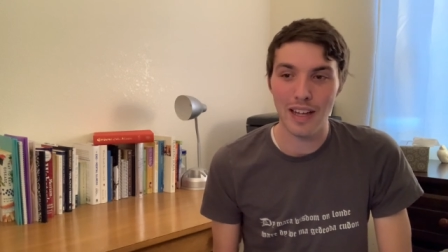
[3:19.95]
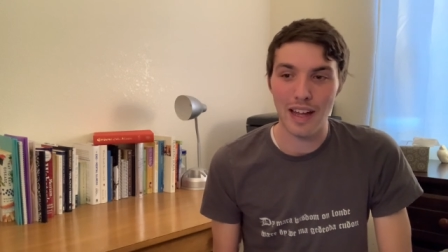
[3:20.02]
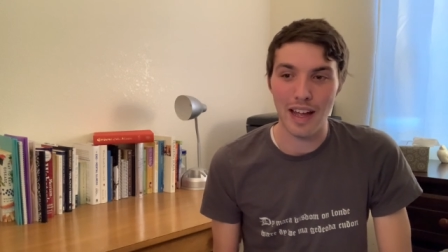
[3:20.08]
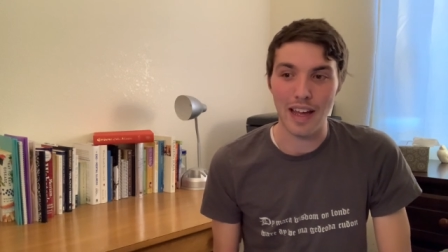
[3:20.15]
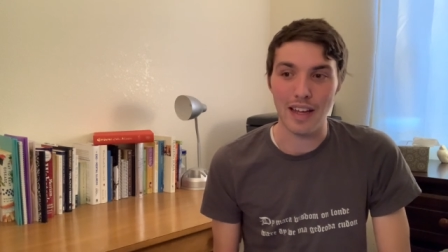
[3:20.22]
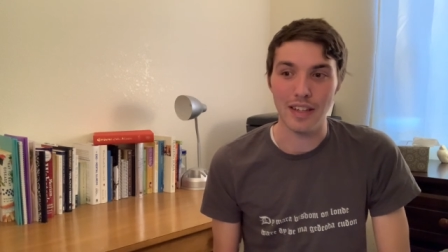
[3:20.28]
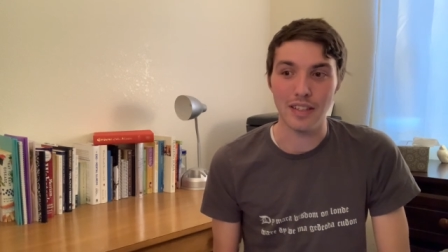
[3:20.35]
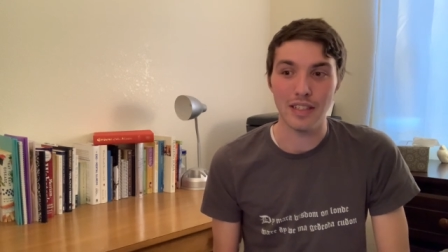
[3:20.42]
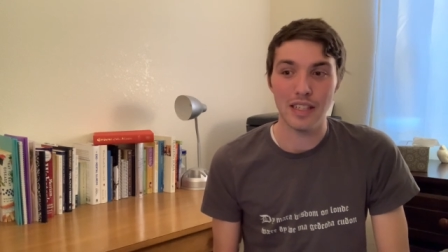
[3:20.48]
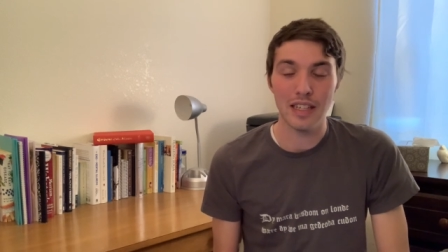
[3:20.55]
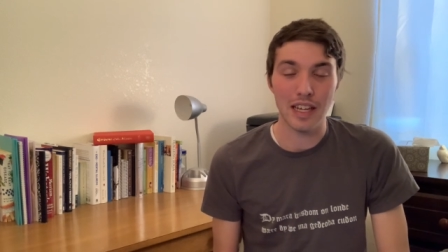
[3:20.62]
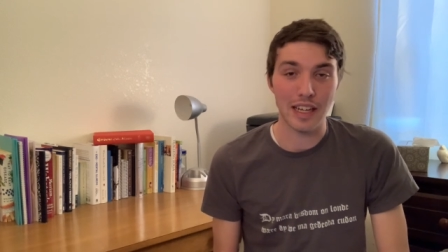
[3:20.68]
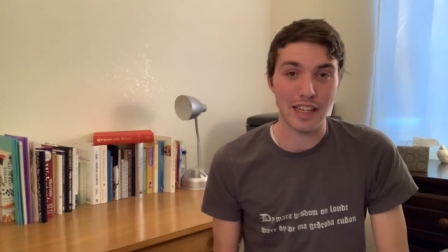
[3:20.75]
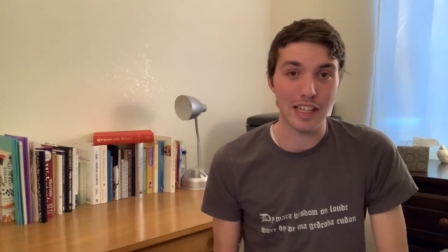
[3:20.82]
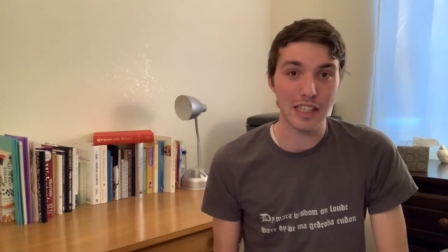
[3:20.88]
And
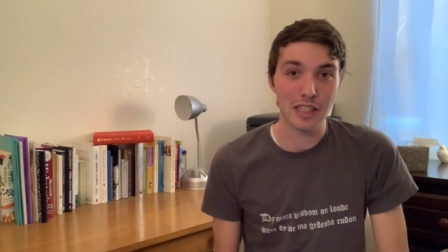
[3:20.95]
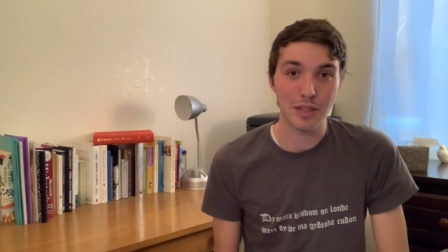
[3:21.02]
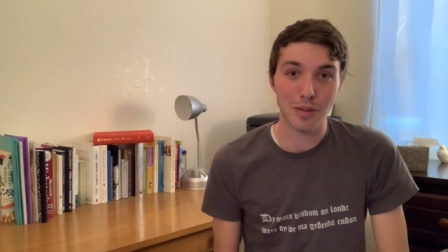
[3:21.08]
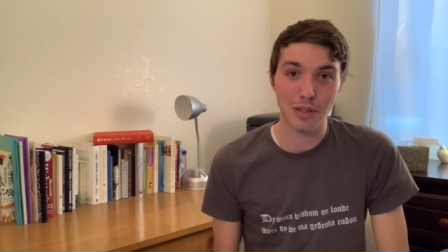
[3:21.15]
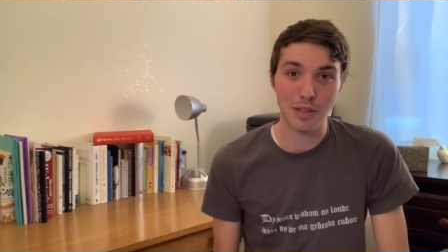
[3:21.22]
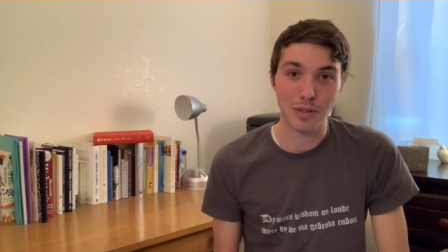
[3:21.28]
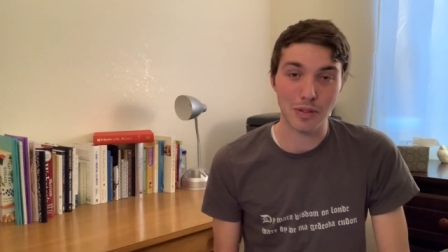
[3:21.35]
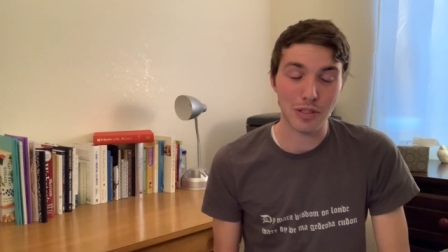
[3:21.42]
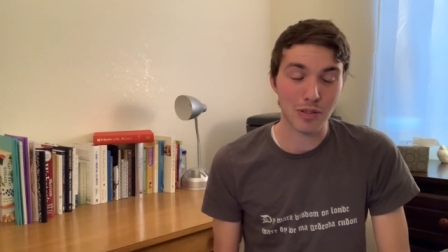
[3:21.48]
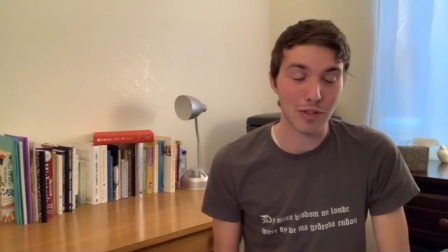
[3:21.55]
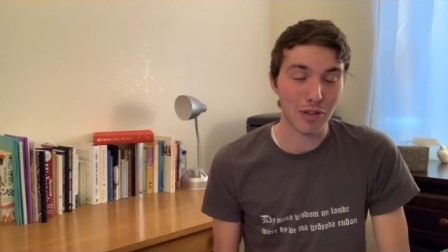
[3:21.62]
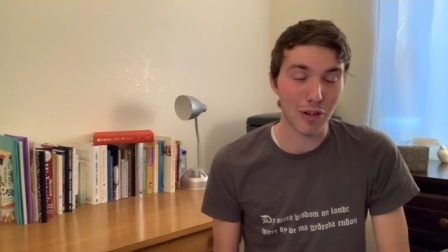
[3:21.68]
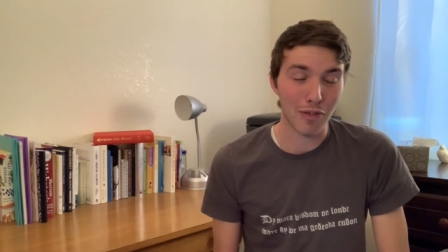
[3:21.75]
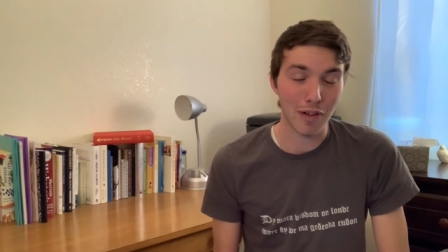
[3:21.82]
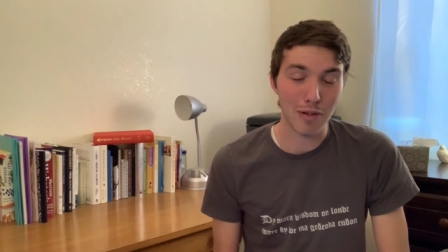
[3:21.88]
again, it's Sword and Sorcery in
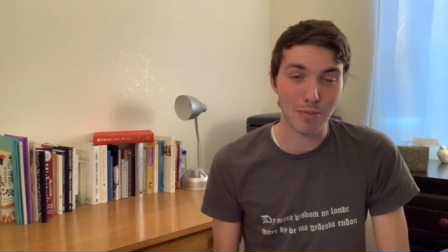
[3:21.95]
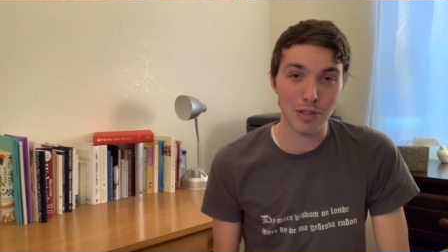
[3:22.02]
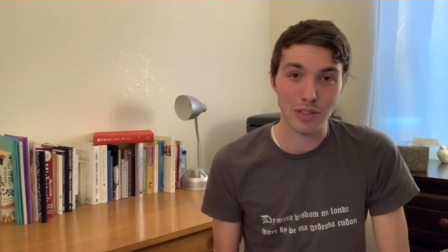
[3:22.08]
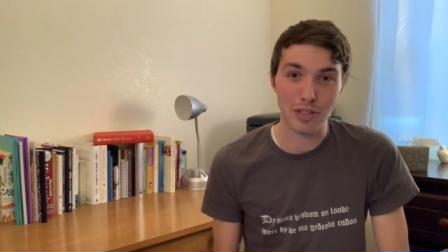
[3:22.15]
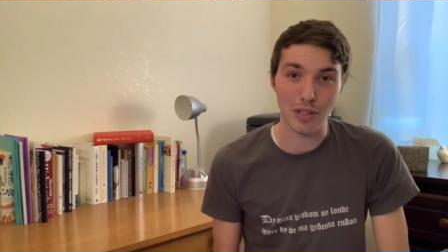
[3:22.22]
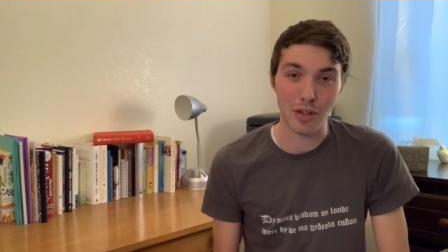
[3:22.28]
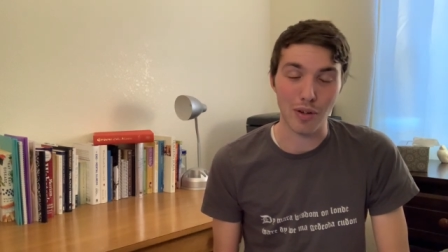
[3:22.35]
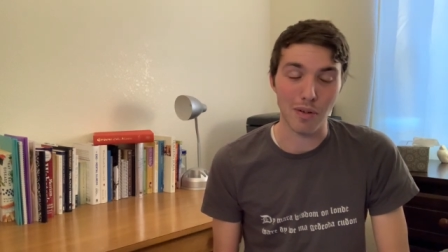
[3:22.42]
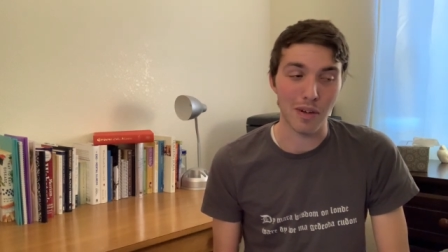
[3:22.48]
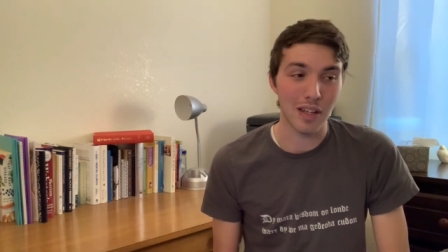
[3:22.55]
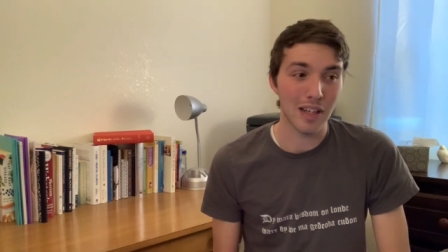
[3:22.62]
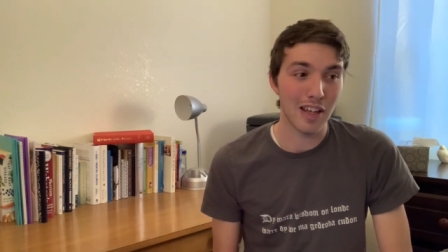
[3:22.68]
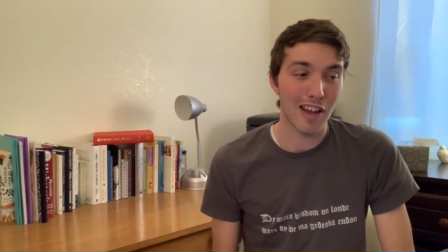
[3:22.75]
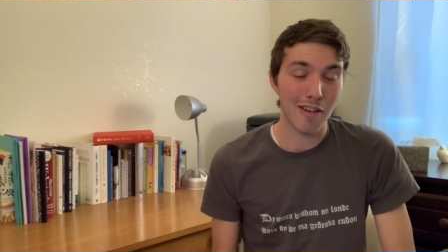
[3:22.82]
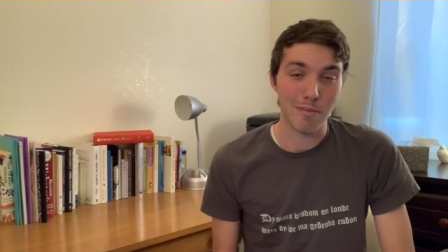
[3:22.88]
November, so
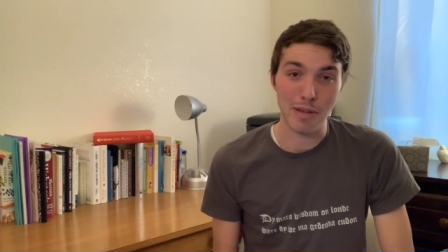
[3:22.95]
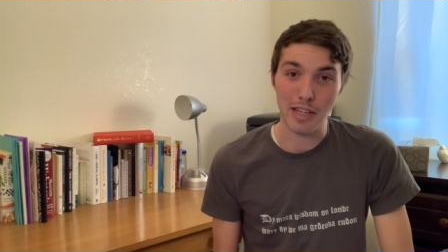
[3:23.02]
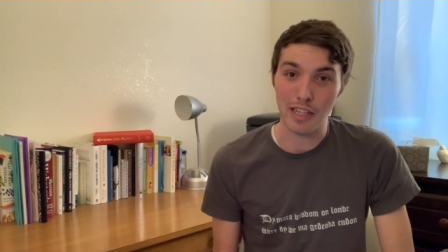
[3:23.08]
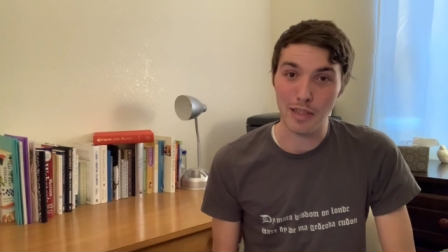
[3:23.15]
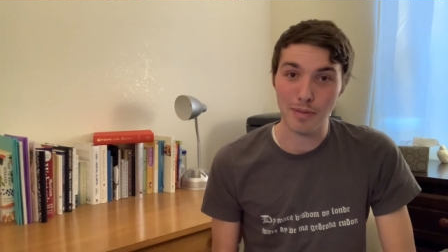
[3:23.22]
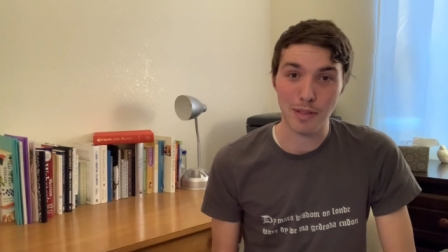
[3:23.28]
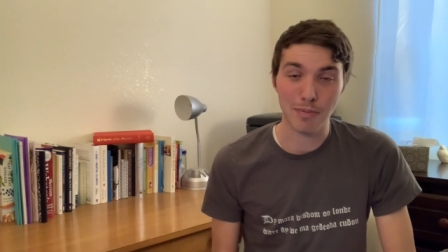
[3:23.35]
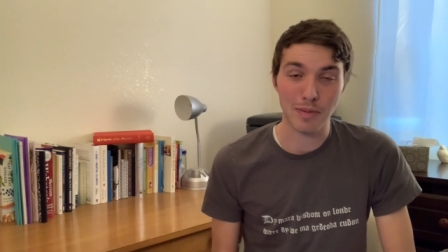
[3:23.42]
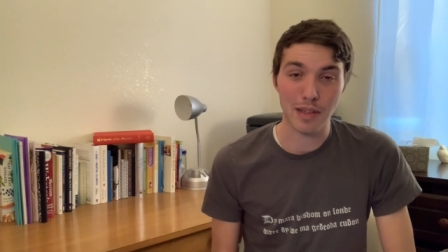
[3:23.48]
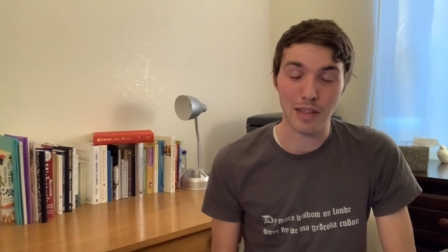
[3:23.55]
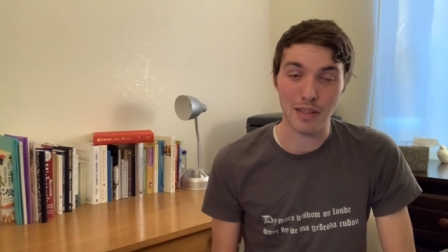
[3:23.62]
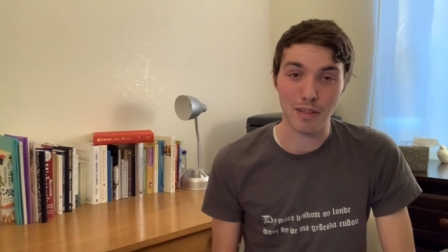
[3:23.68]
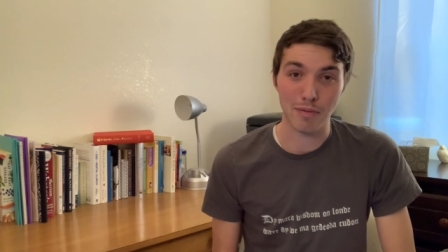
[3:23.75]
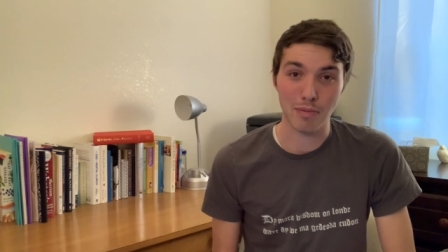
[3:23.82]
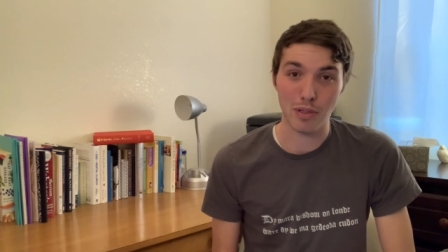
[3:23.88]
pick up something,
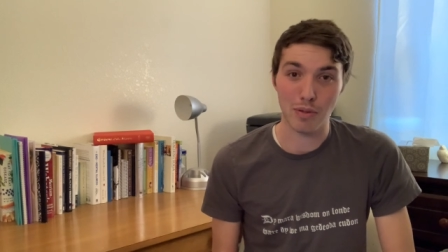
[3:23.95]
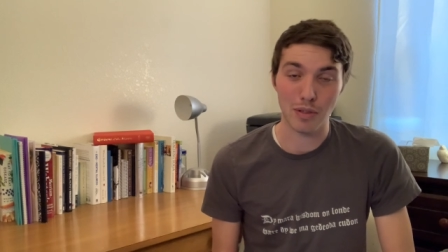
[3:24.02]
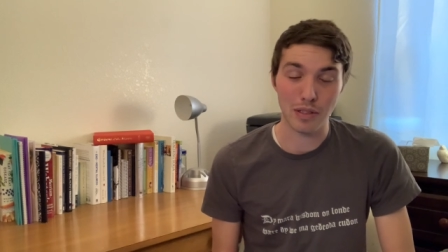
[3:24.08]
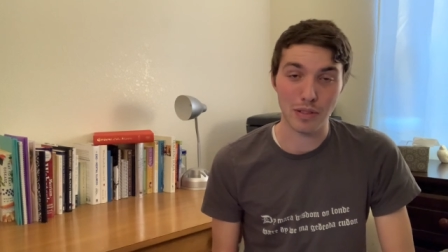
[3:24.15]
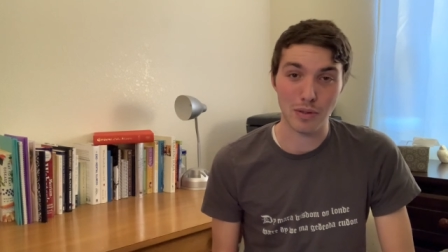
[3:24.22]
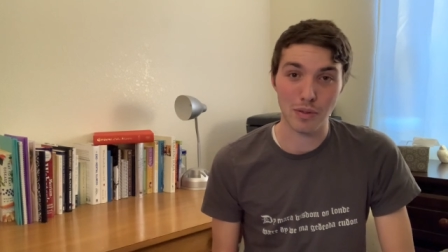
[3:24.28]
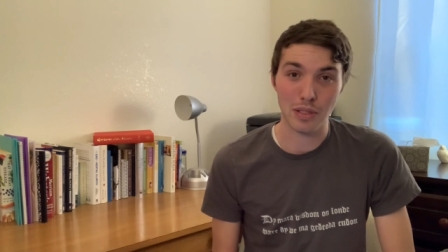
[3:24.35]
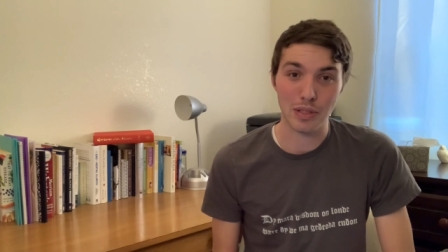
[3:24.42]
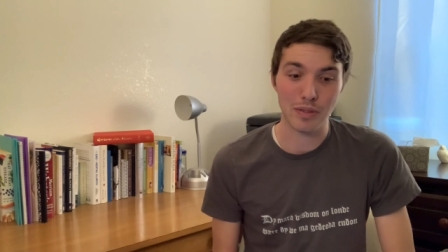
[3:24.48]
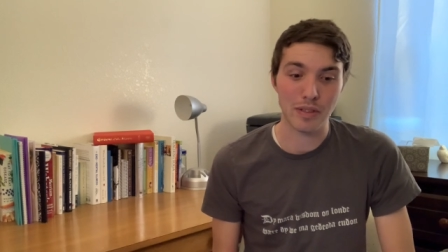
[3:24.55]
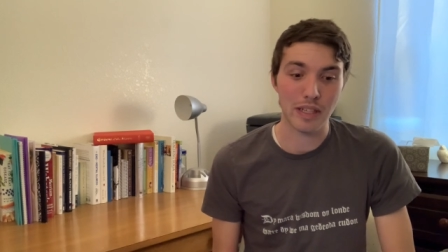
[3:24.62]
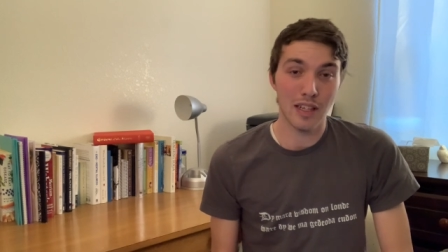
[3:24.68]
some Sword and Sorcery.